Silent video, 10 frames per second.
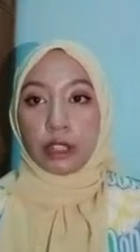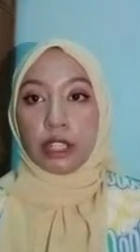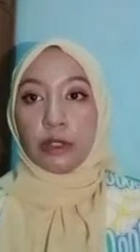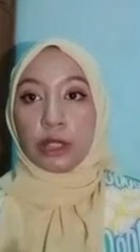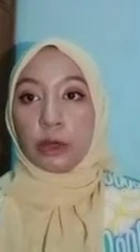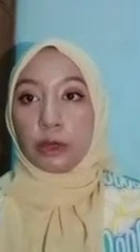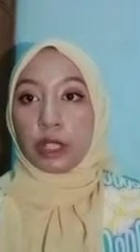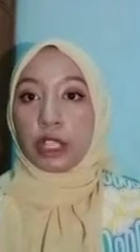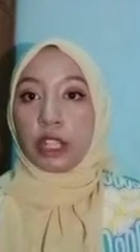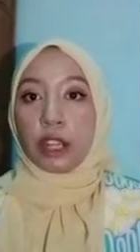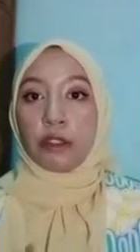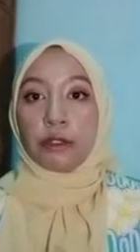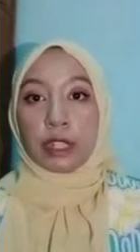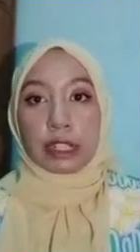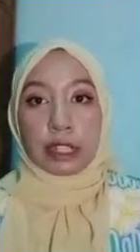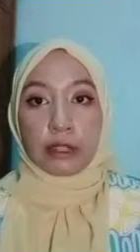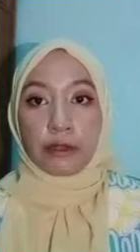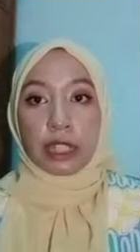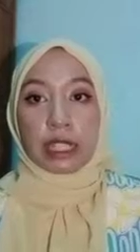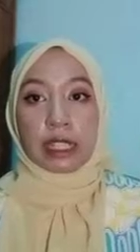work of a different
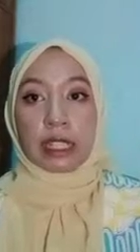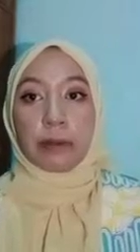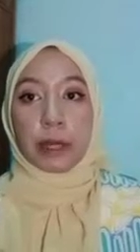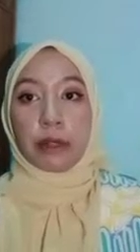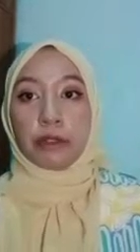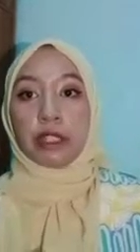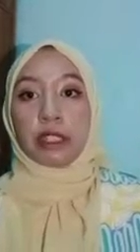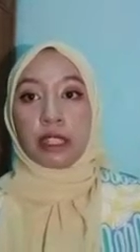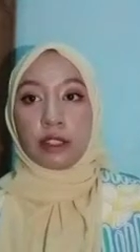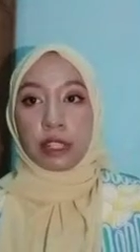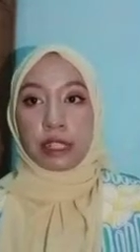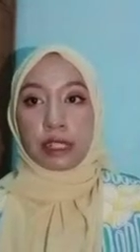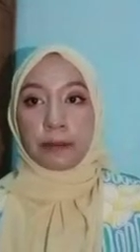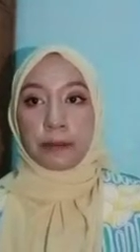sea power theorist.